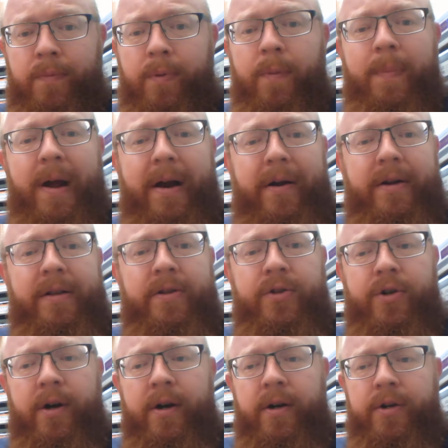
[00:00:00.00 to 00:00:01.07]
preparing the
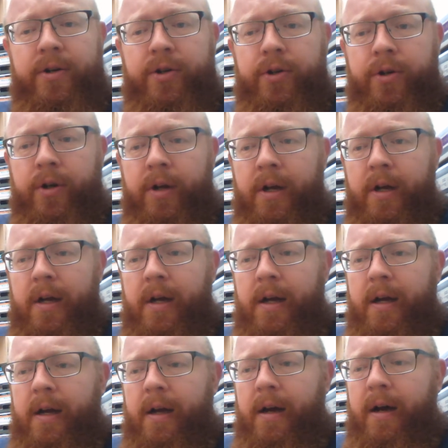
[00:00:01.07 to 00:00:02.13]
church
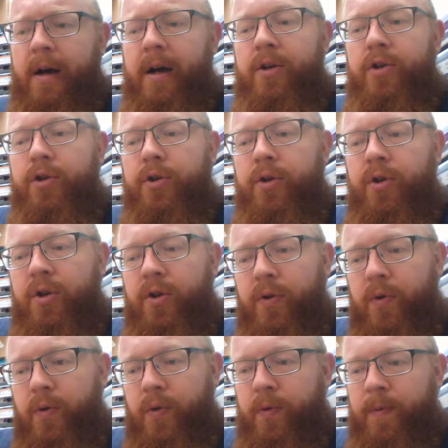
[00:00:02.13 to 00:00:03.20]
to
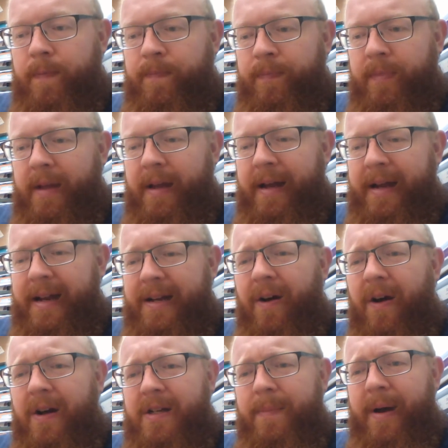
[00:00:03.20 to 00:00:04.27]
do. And he
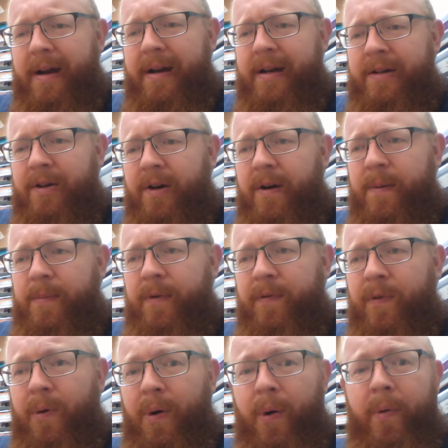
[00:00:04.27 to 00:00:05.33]
talks about it in terms of
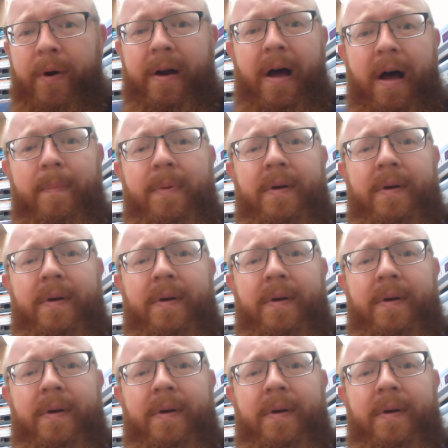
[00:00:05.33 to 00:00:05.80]
growing up